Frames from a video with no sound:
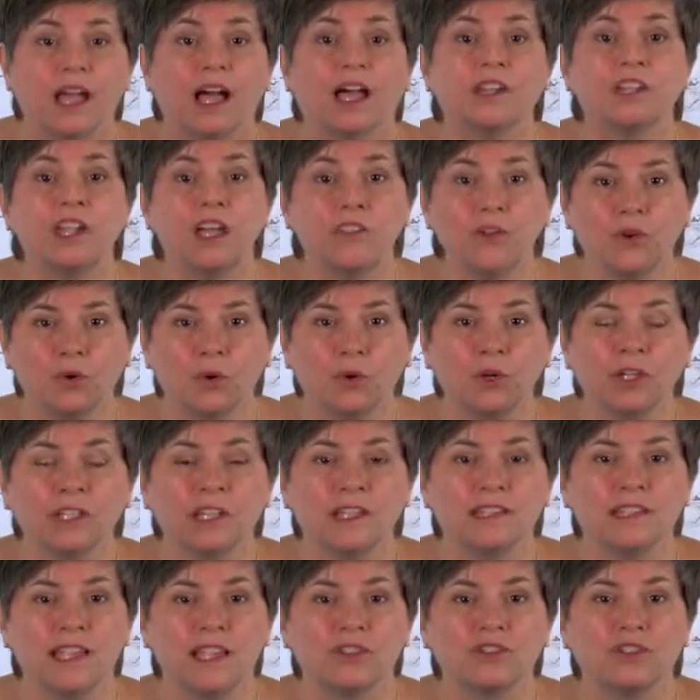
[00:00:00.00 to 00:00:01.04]
Another
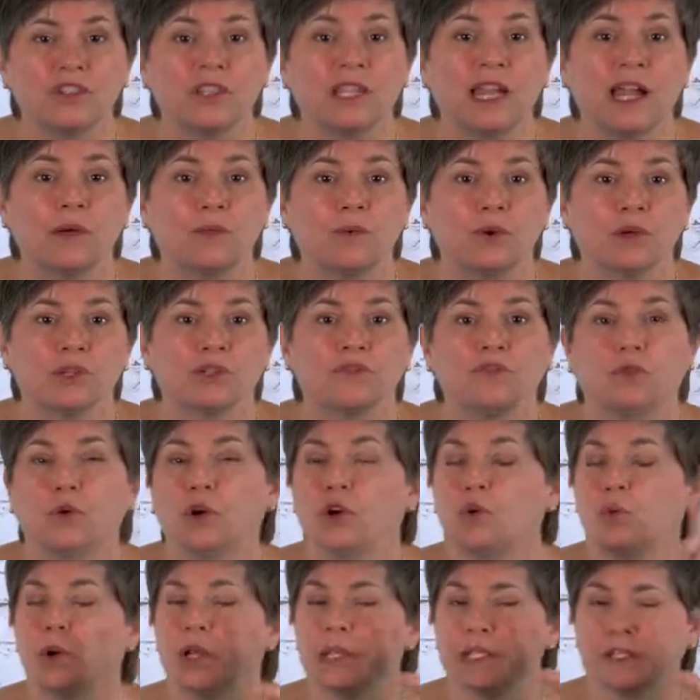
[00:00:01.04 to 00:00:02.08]
organization that I worked
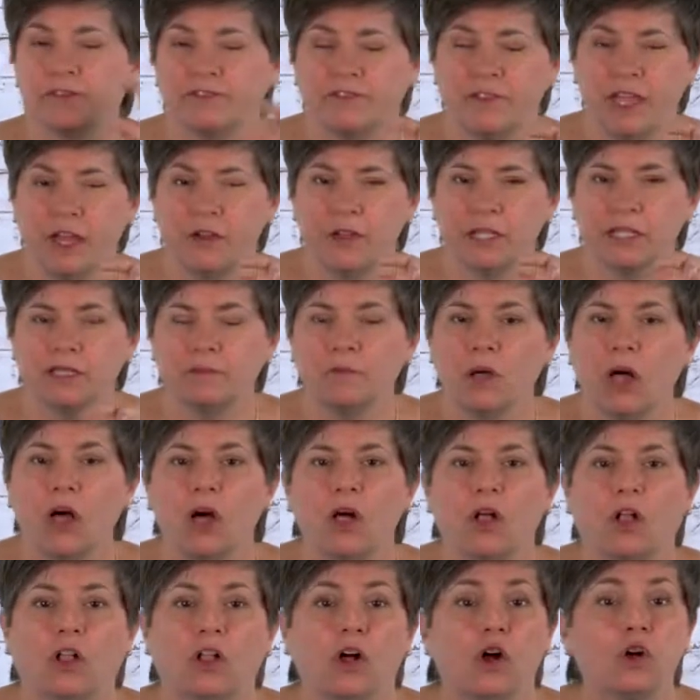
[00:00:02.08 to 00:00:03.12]
for was very
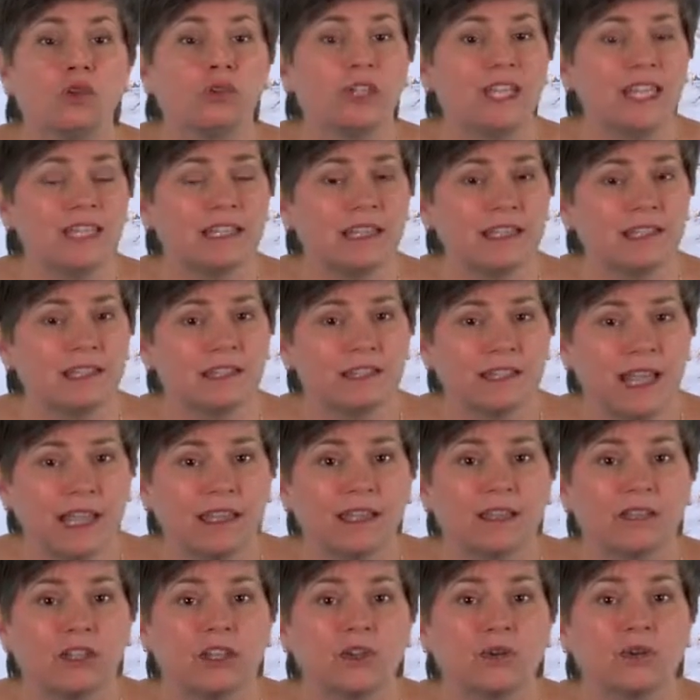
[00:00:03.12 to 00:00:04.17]
small, only in its
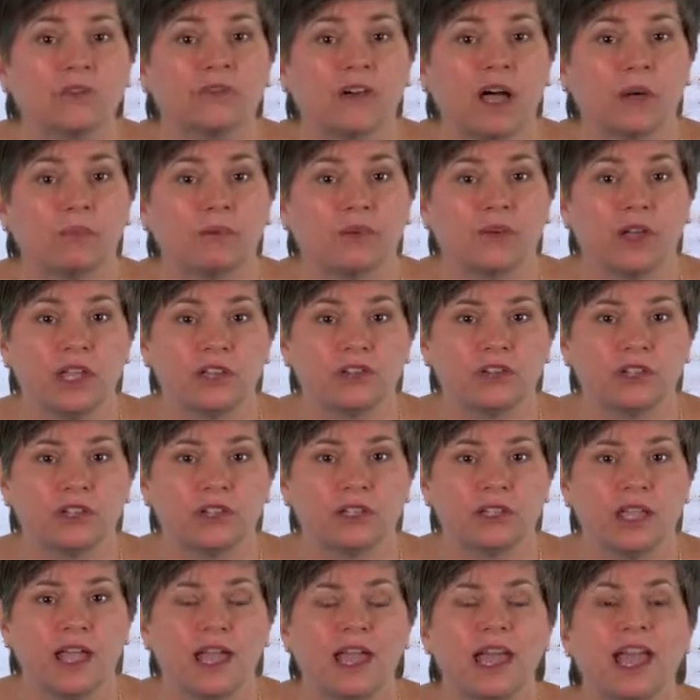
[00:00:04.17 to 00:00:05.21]
second year of
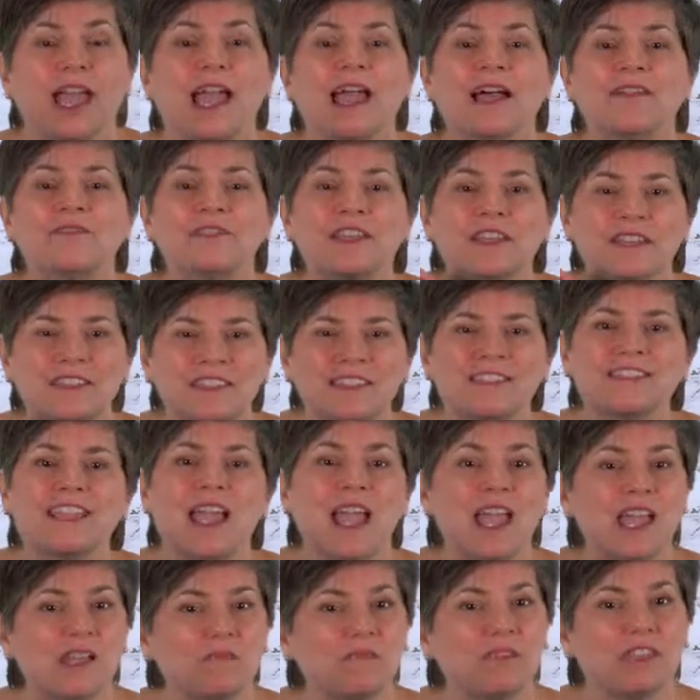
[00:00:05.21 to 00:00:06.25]
operation, and the
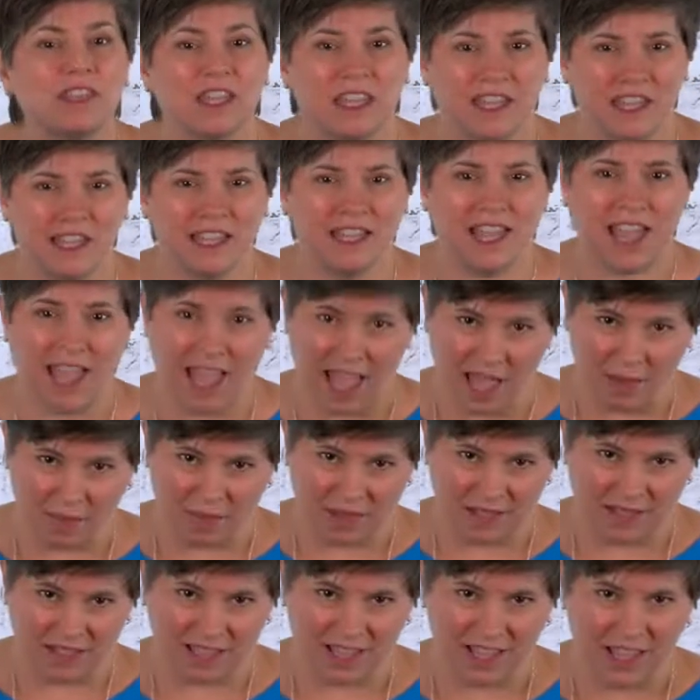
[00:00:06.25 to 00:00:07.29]
same thing
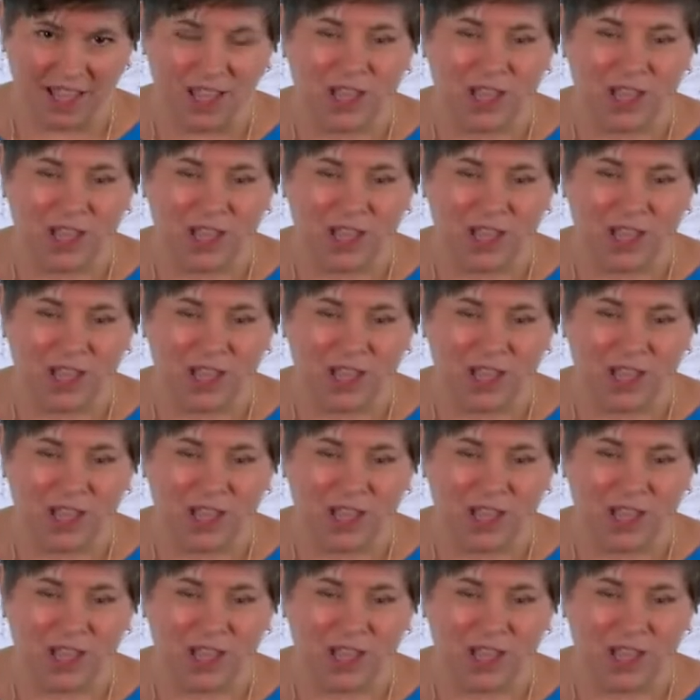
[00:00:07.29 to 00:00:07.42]
happened.